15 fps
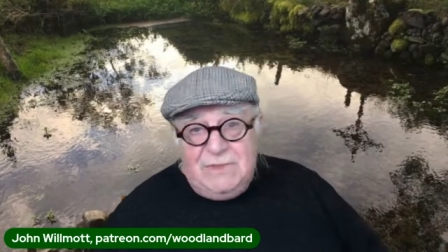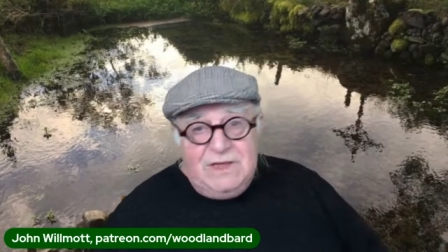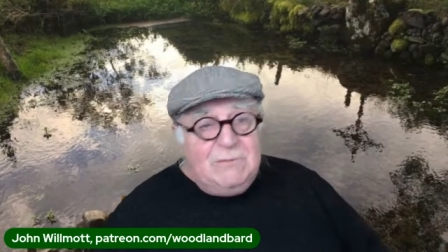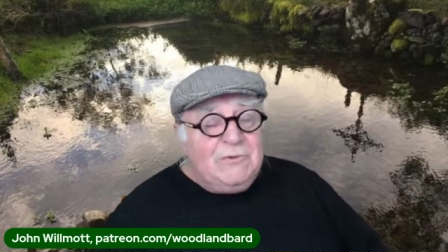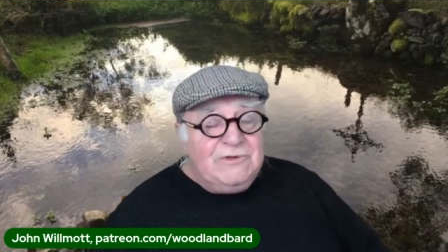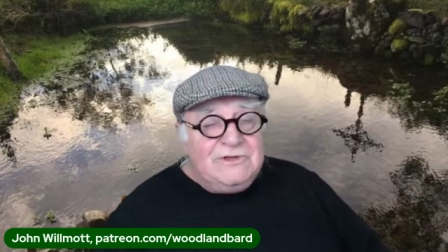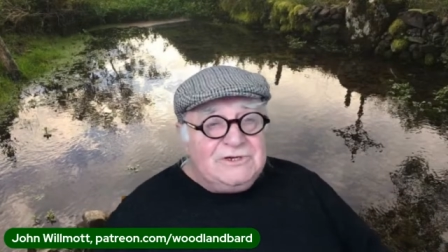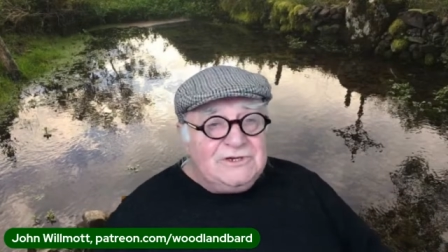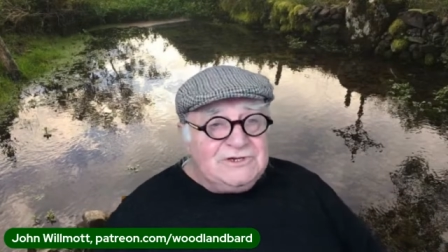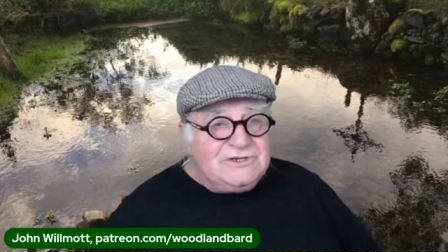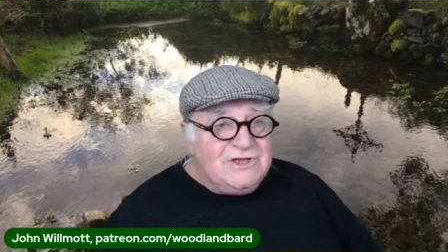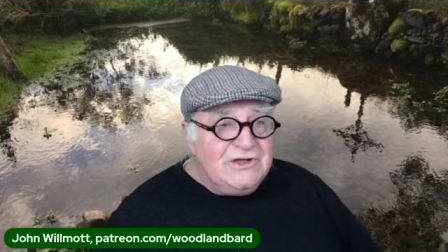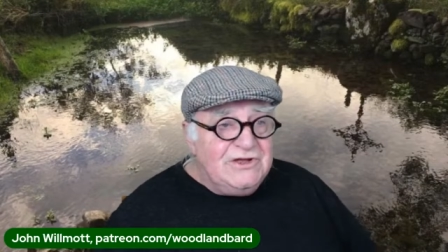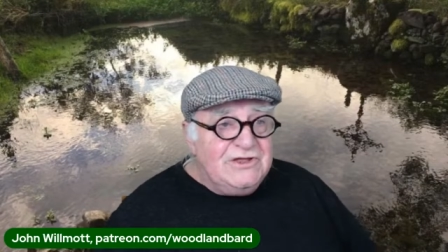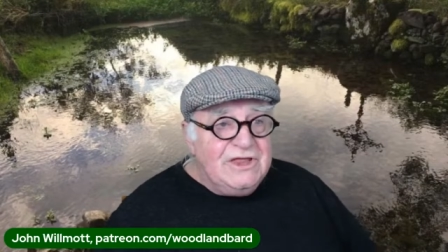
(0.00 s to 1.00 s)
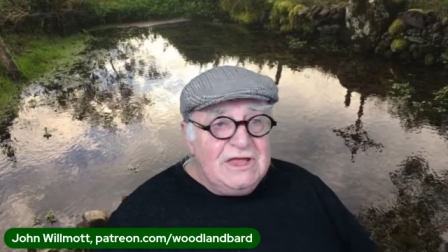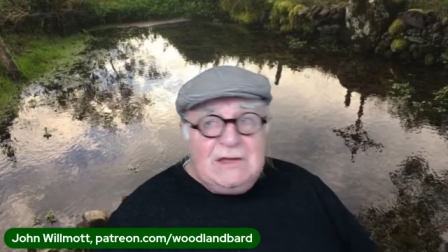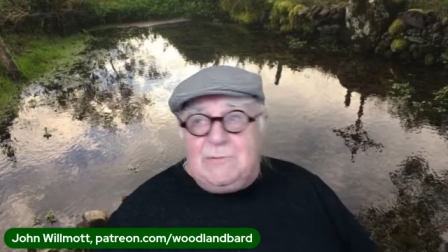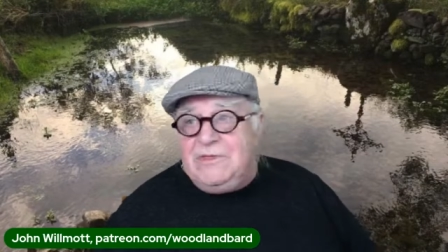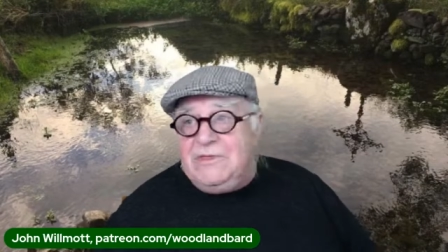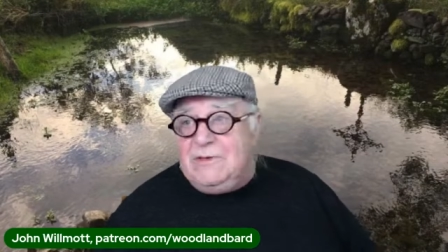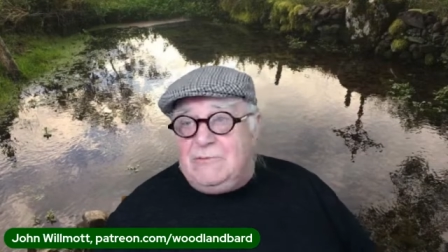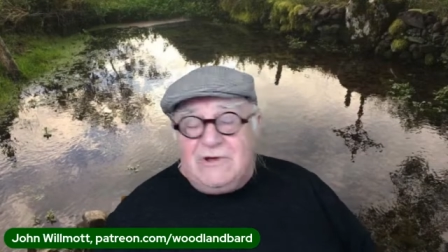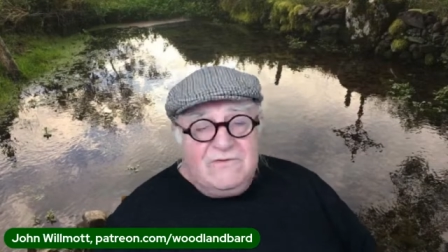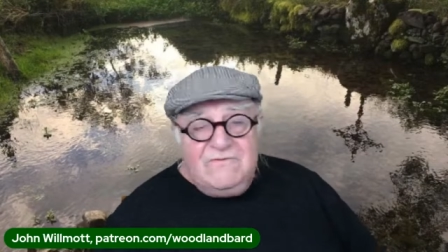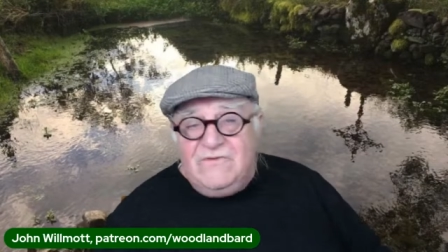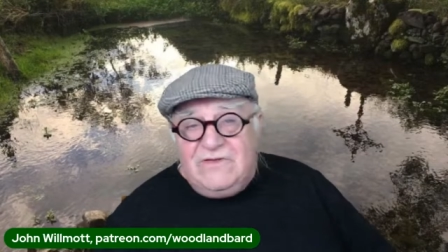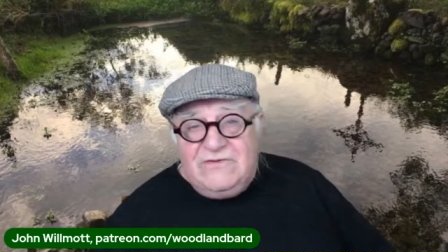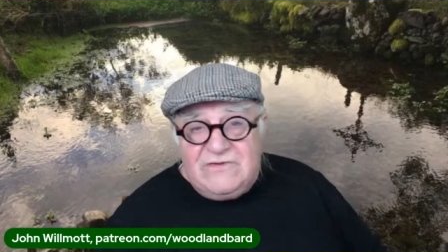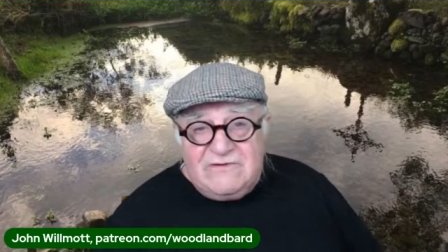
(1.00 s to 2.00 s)
people who just turned up and they were
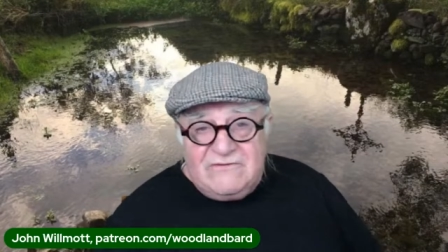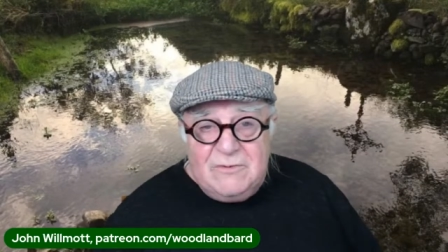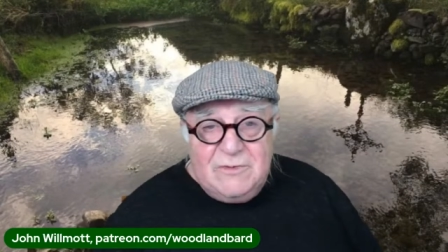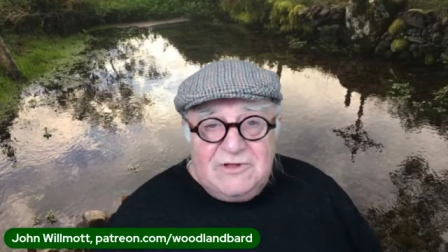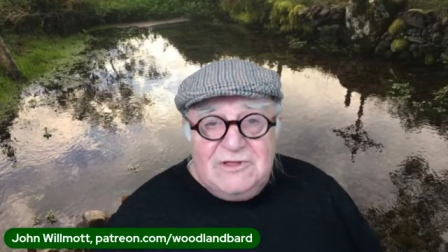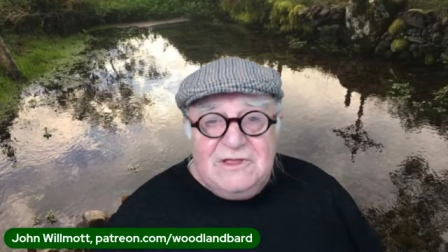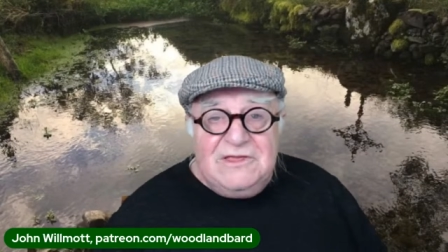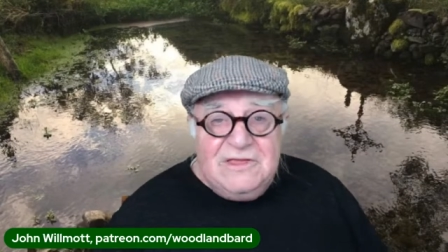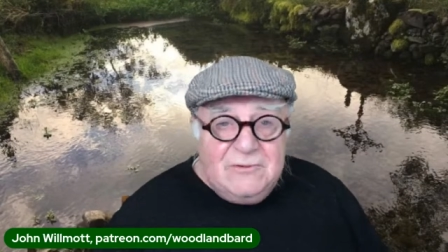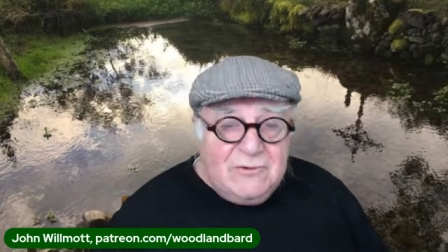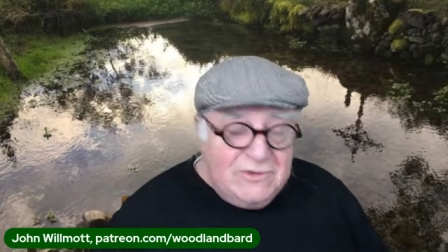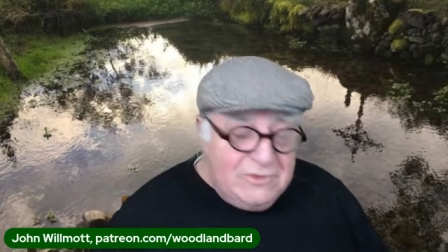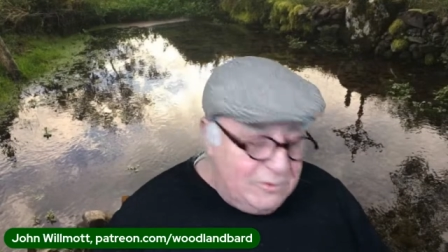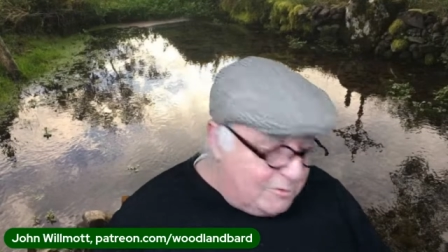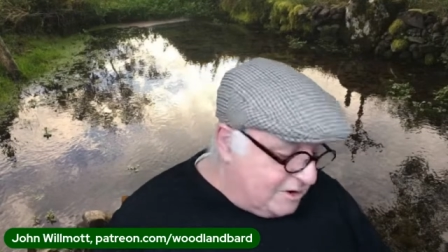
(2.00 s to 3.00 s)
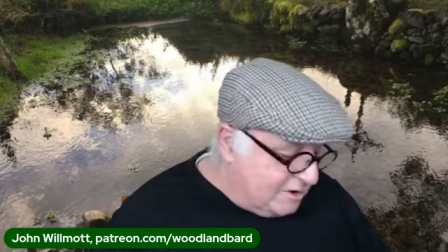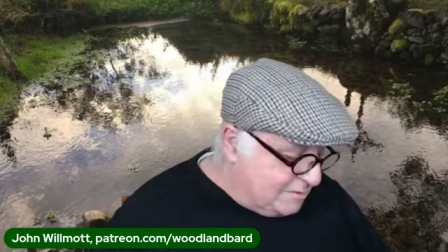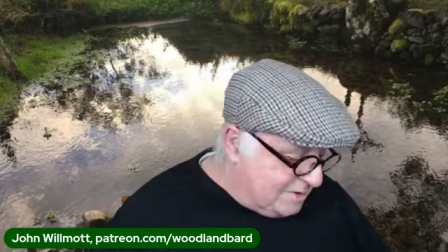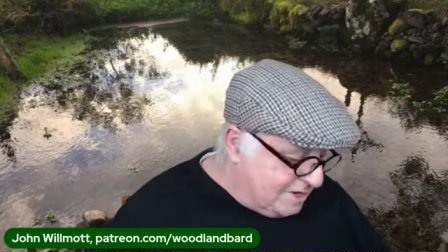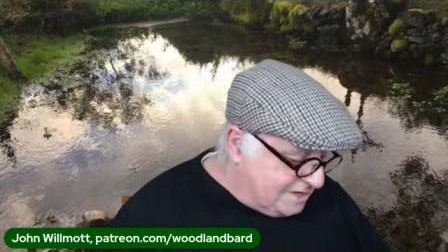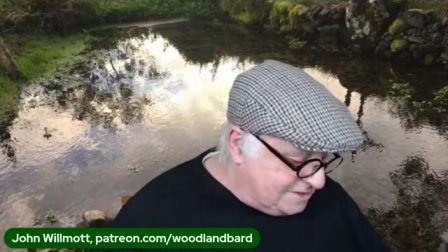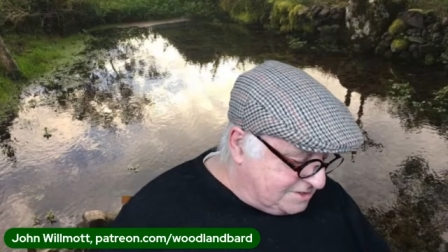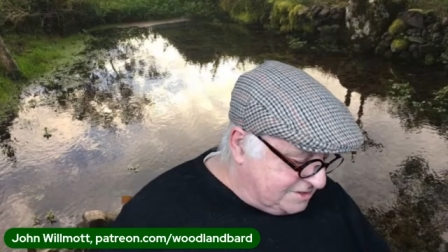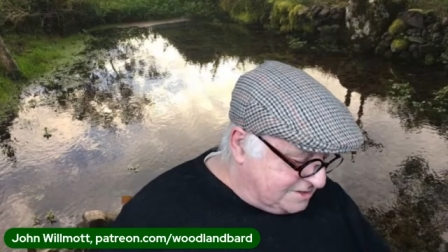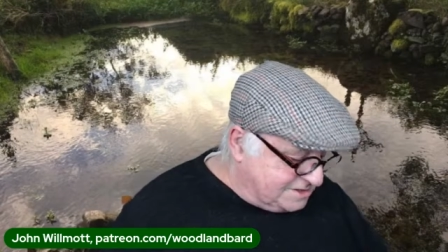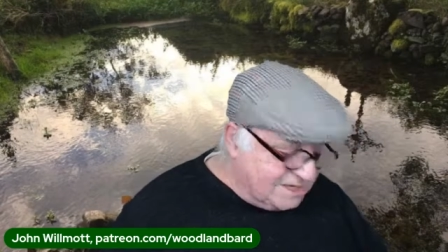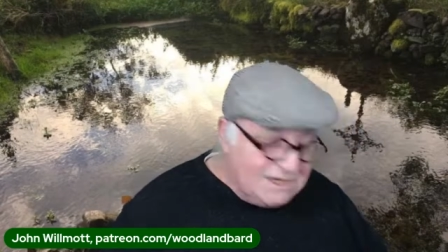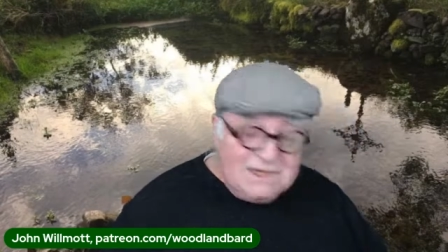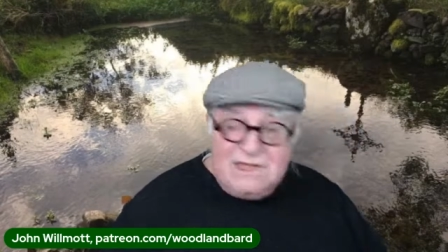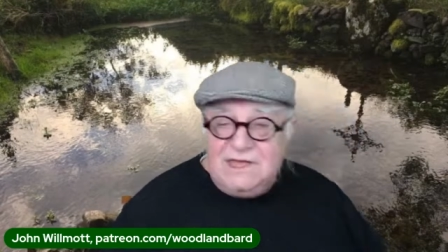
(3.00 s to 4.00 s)
convinced everybody they were the well managers.